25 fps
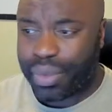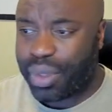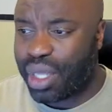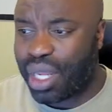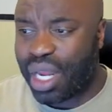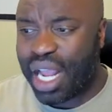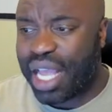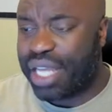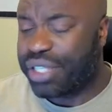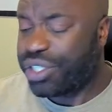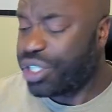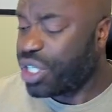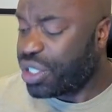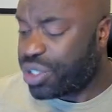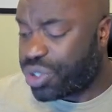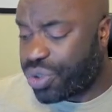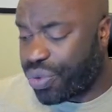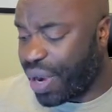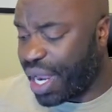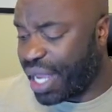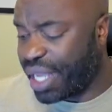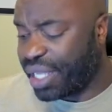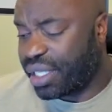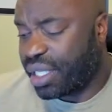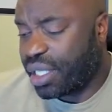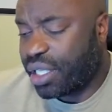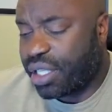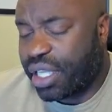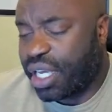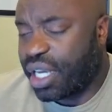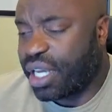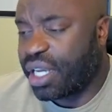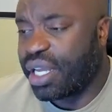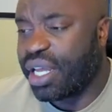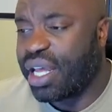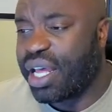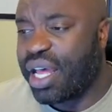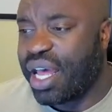It's just great.
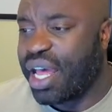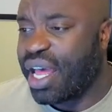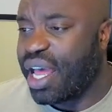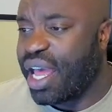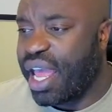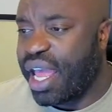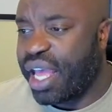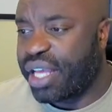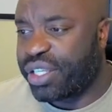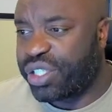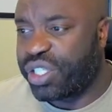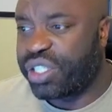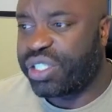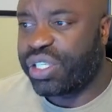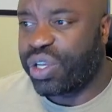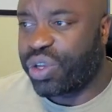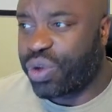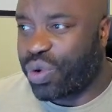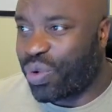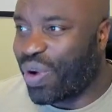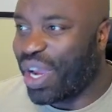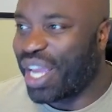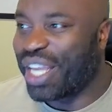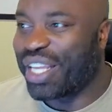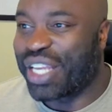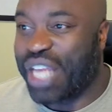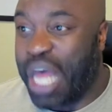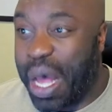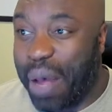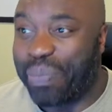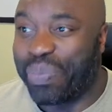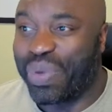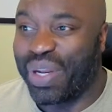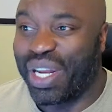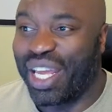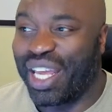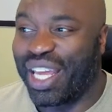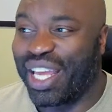It's just a great
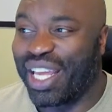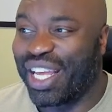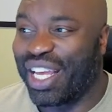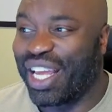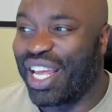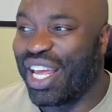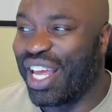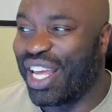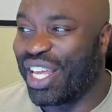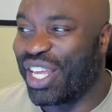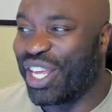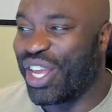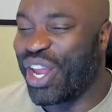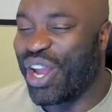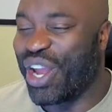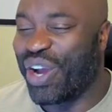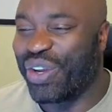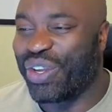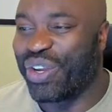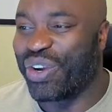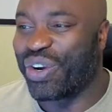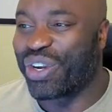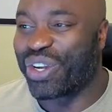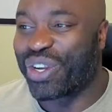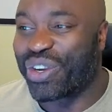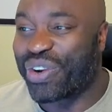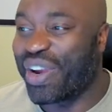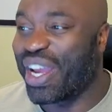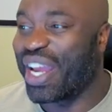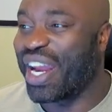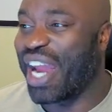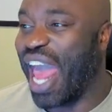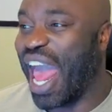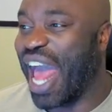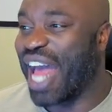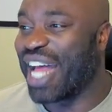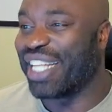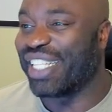company. You're in great
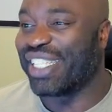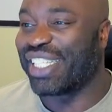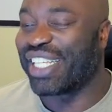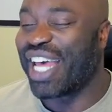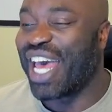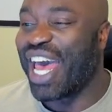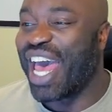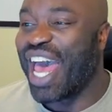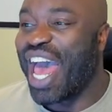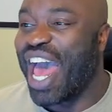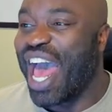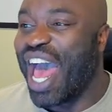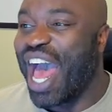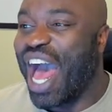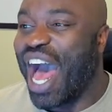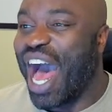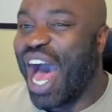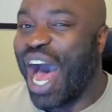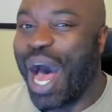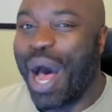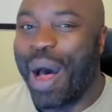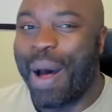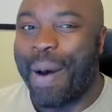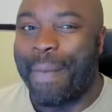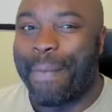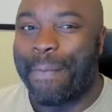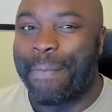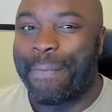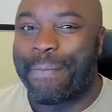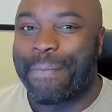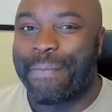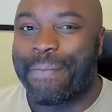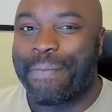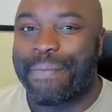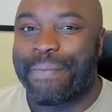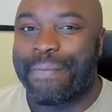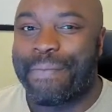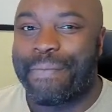hands.
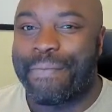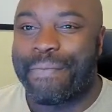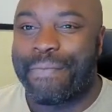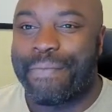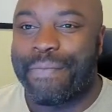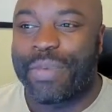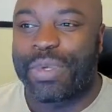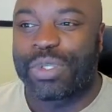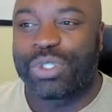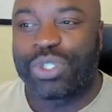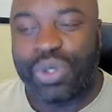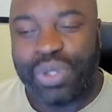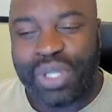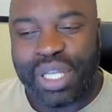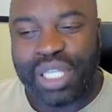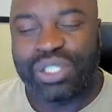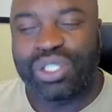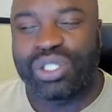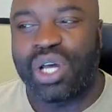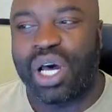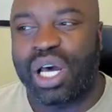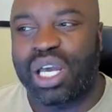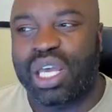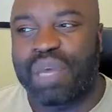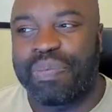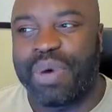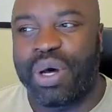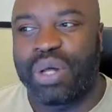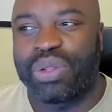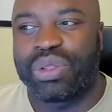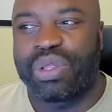So let's talk about the